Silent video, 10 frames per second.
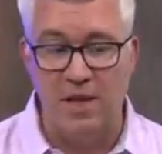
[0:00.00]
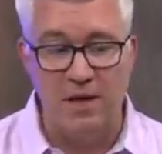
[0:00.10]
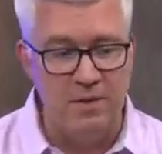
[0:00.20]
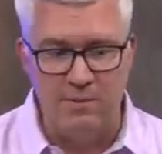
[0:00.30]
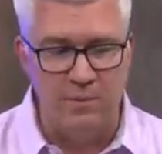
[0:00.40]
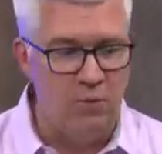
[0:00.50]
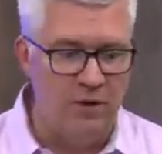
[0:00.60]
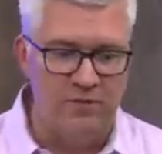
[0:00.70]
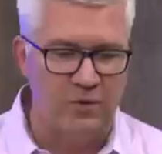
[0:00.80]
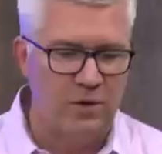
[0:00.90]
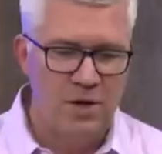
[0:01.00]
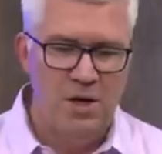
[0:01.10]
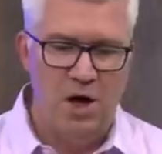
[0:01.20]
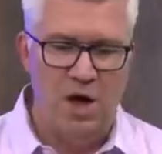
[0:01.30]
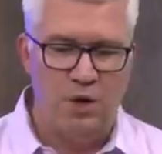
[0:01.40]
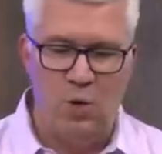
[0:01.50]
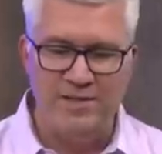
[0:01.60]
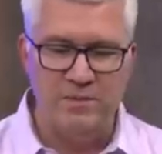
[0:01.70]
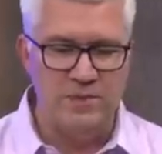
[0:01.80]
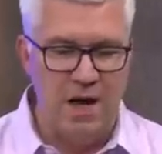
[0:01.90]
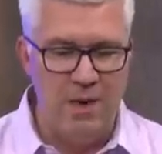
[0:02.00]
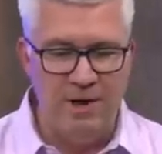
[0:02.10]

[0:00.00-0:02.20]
A lot of them have been run for uh, quite some time,